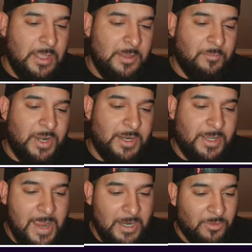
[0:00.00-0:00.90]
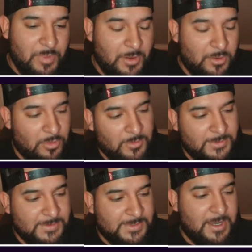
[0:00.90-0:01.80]
But I got Acrobat on all
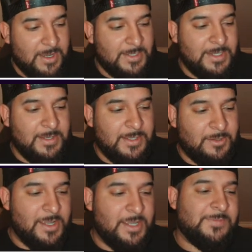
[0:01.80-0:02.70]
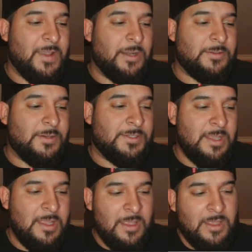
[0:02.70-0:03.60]
those guys, and then on X Factors,
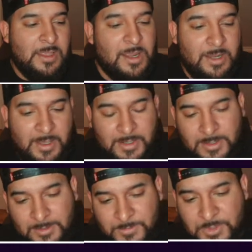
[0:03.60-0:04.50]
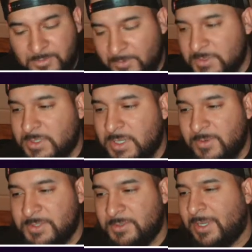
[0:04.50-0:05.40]
I got universal
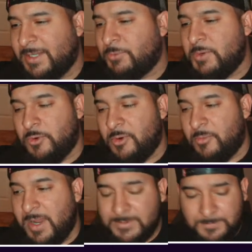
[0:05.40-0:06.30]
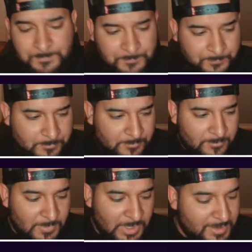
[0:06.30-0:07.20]
coverage on like 3 cornerbacks.
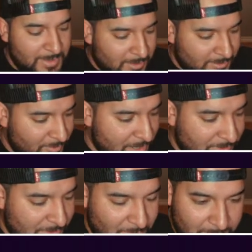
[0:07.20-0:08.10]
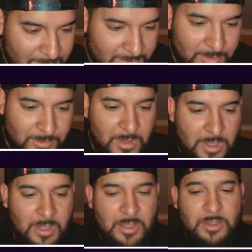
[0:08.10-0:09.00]
Now, you may be wondering, you know,
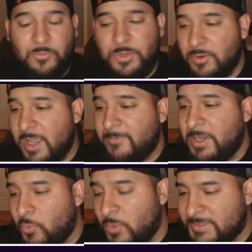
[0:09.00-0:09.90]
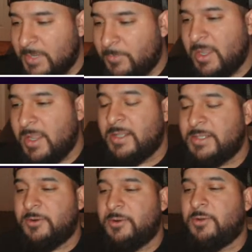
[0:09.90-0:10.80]
well, you don't have any one-step
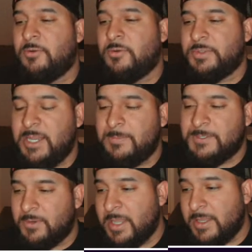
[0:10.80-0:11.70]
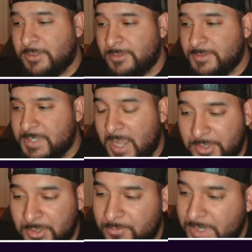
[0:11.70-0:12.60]
aheads or no deep zone KOs. I
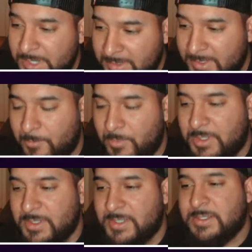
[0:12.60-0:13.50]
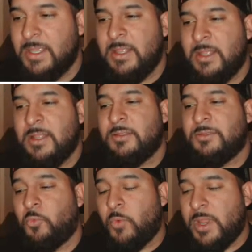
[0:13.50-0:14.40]
don't need that because
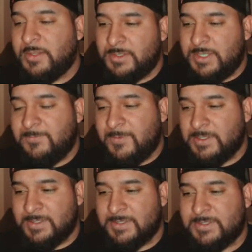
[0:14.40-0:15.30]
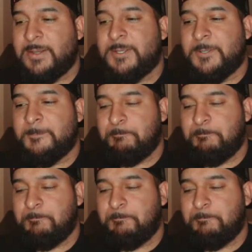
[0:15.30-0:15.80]
the way the defense is set up,